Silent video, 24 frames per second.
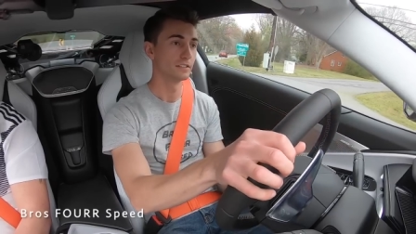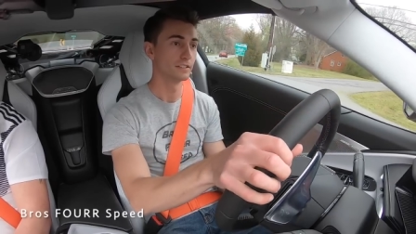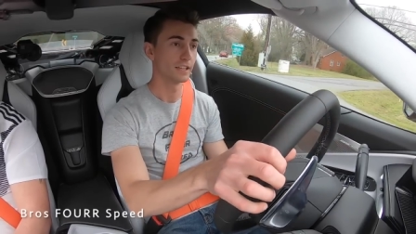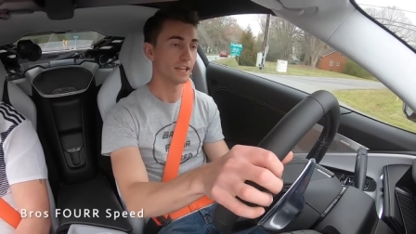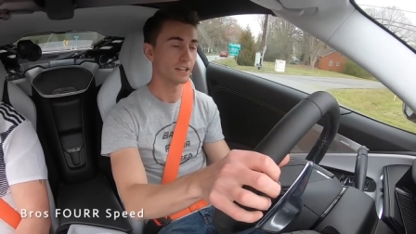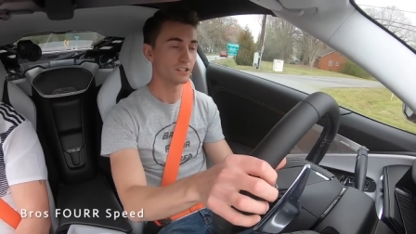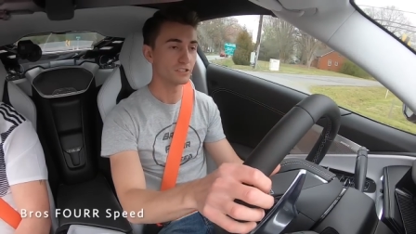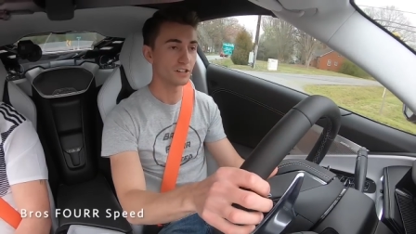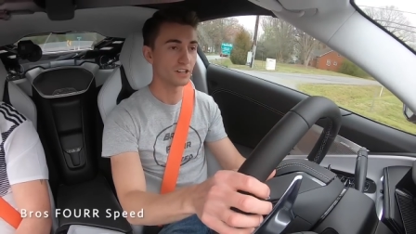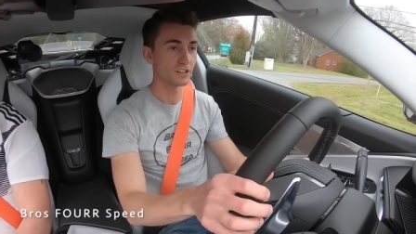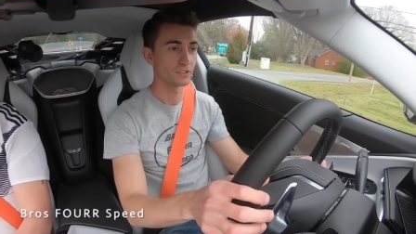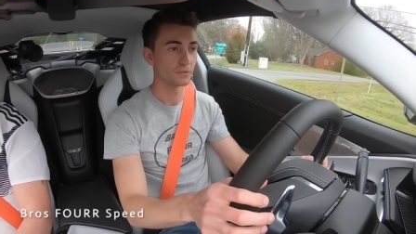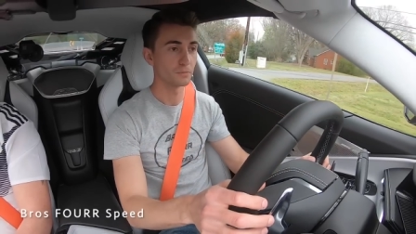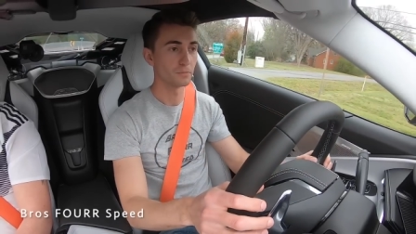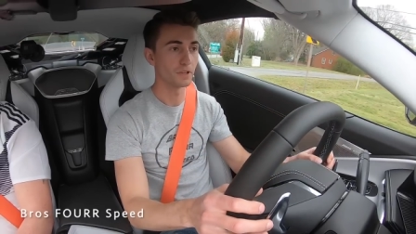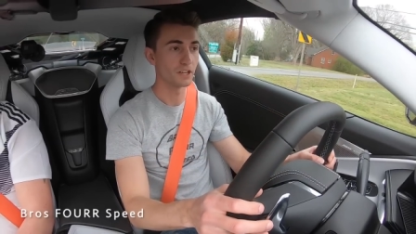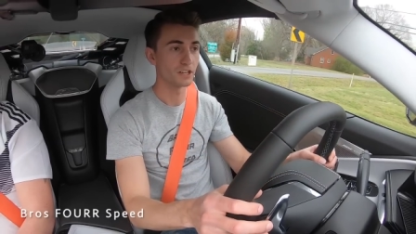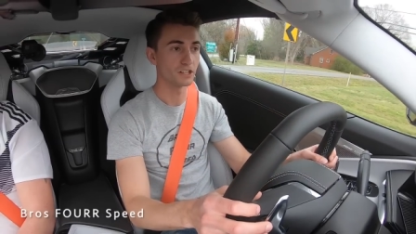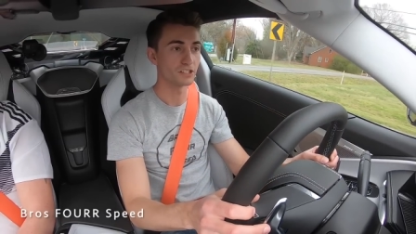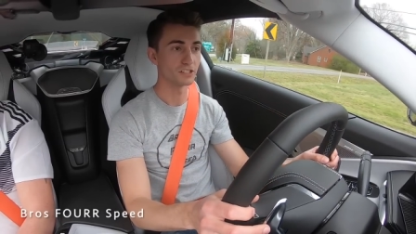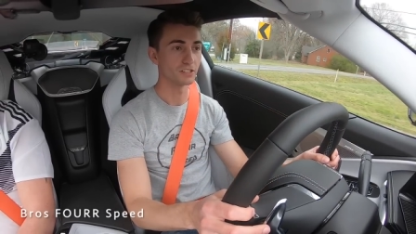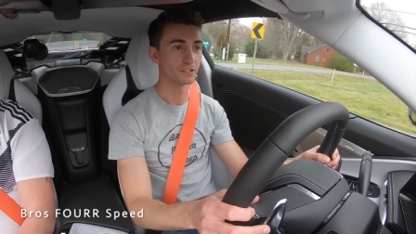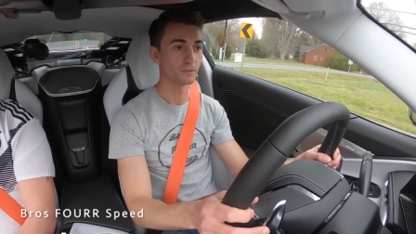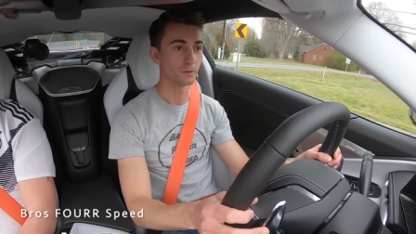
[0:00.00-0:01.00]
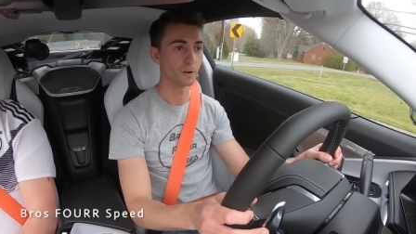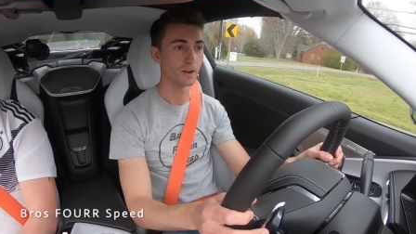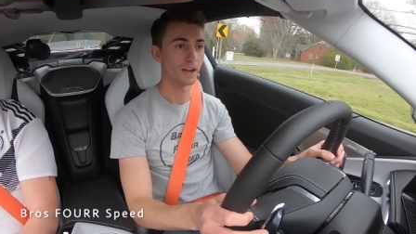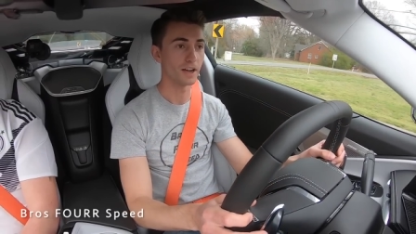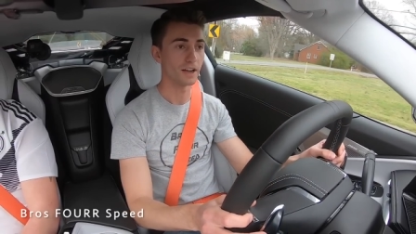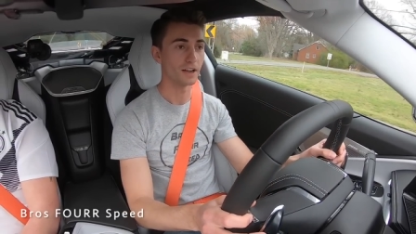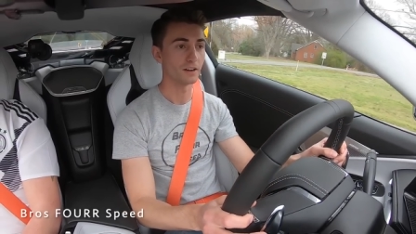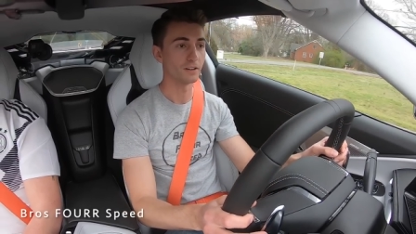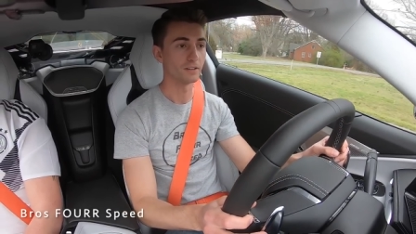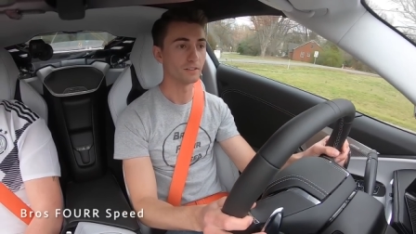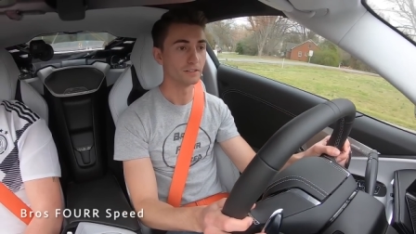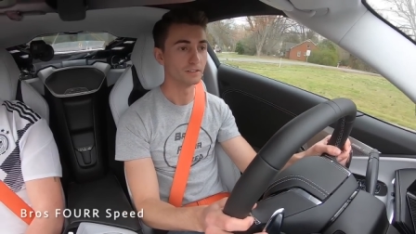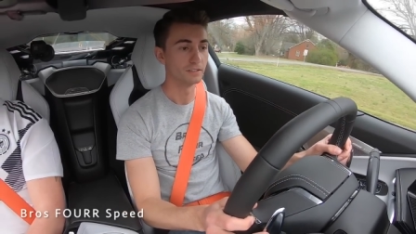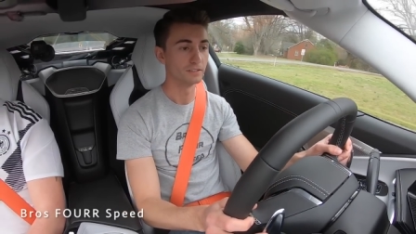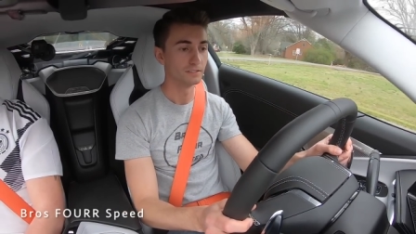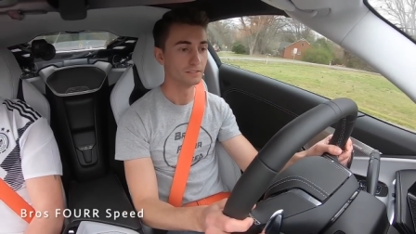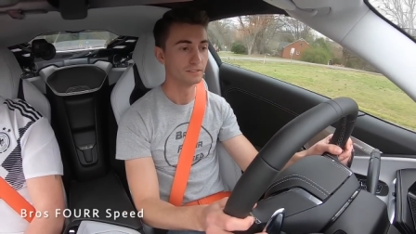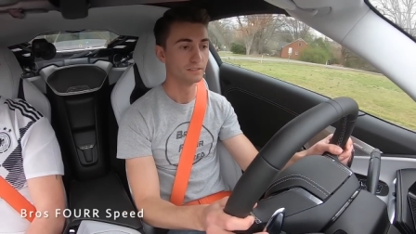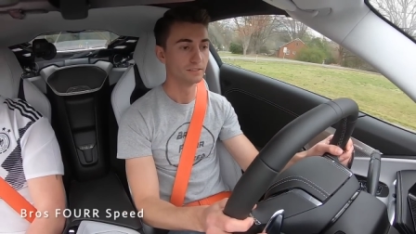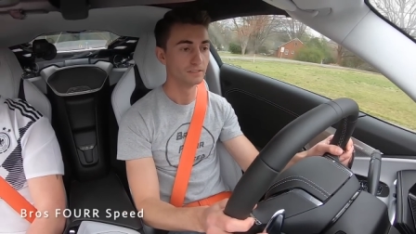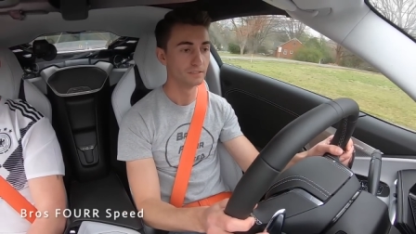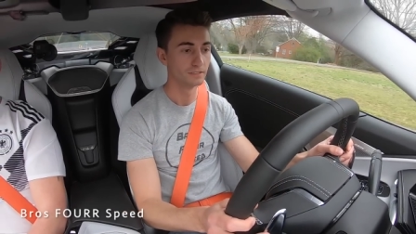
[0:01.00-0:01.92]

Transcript: That transmission, wow.